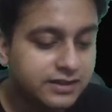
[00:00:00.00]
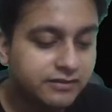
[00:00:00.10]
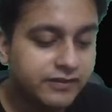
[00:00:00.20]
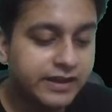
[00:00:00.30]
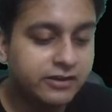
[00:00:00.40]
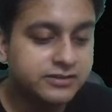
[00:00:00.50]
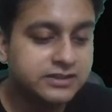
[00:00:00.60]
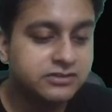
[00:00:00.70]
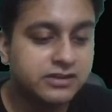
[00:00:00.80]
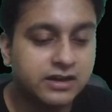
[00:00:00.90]
Very good,
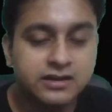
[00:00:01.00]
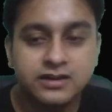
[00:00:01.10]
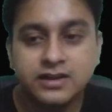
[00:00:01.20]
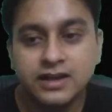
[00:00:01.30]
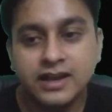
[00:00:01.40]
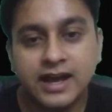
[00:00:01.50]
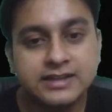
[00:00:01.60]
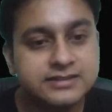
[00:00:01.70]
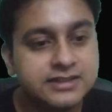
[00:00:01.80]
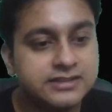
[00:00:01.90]
Sindhuja.
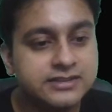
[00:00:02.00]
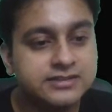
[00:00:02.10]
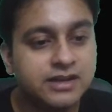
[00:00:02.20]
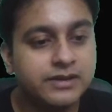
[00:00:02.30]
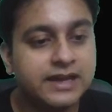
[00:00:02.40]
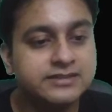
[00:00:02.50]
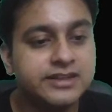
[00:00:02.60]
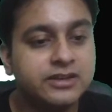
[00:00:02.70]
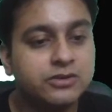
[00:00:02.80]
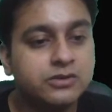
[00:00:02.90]
Last digit is coming as
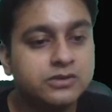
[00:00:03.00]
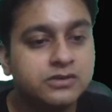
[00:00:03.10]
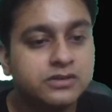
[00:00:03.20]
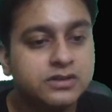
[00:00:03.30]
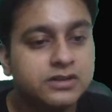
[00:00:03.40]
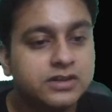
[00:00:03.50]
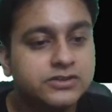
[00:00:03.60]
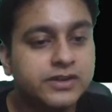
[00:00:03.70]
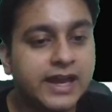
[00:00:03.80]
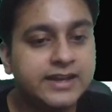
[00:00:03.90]
0.
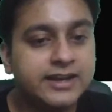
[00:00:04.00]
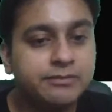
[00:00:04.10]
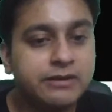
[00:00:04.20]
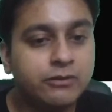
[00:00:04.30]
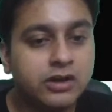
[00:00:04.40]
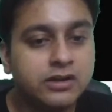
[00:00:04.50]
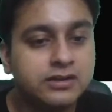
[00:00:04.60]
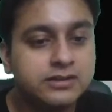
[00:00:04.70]
So can it be what?